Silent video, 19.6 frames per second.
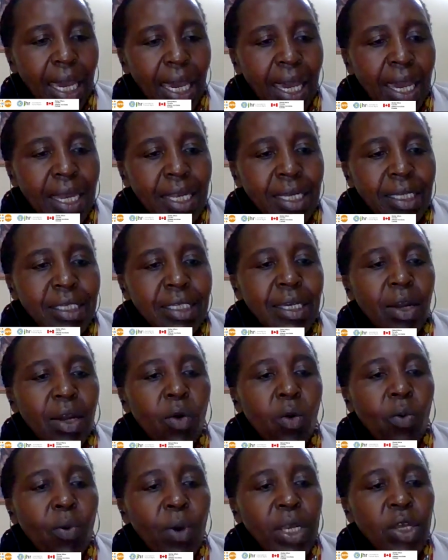And
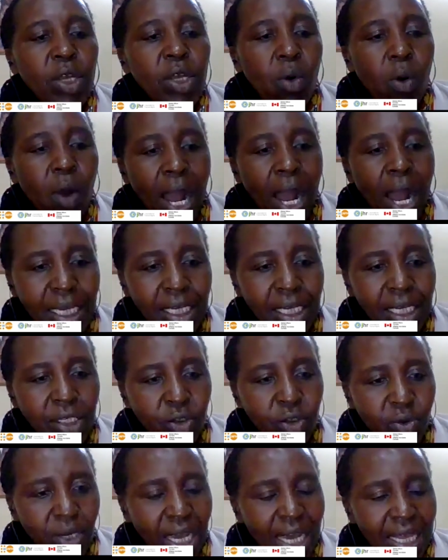when you're
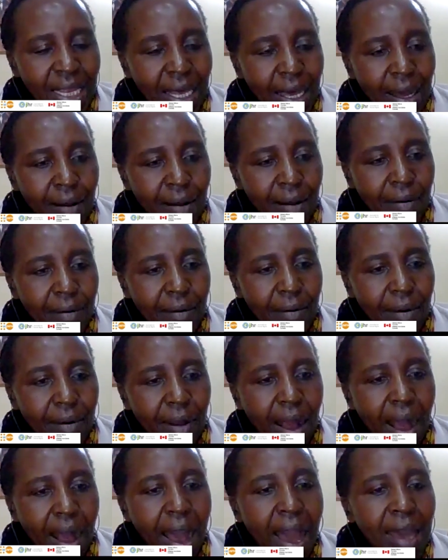working together,
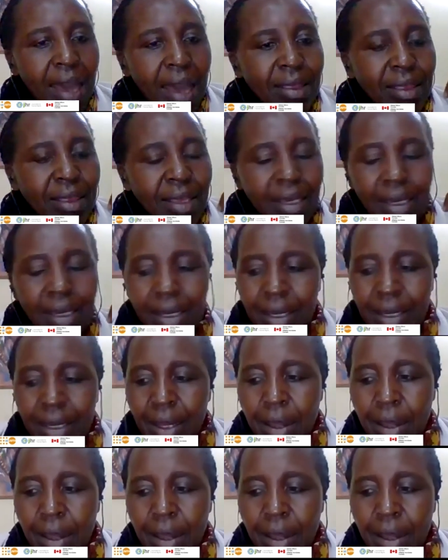I think